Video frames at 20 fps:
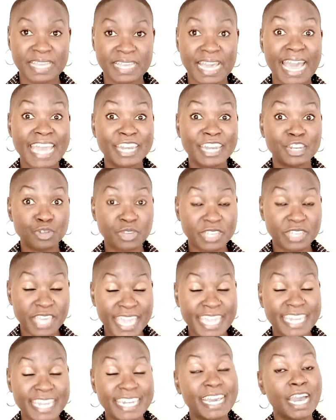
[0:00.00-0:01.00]
and you
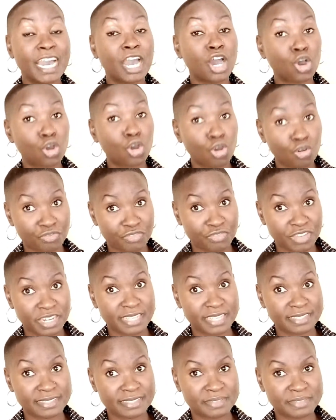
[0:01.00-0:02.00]
gain
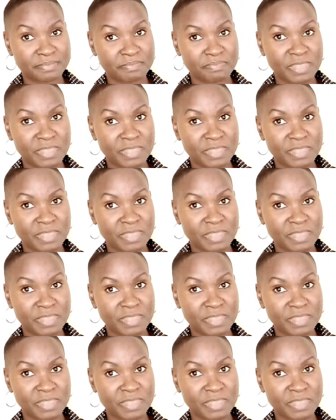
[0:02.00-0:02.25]
confidence.